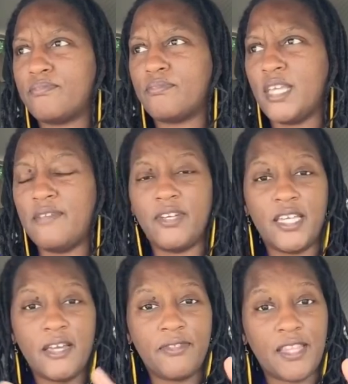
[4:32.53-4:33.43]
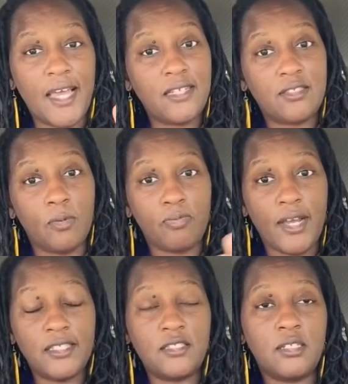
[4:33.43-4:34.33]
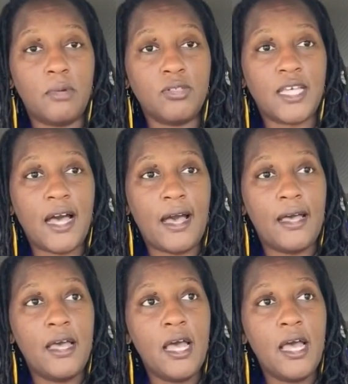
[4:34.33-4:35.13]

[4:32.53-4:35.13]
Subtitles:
even give thanks or praise to the Most High,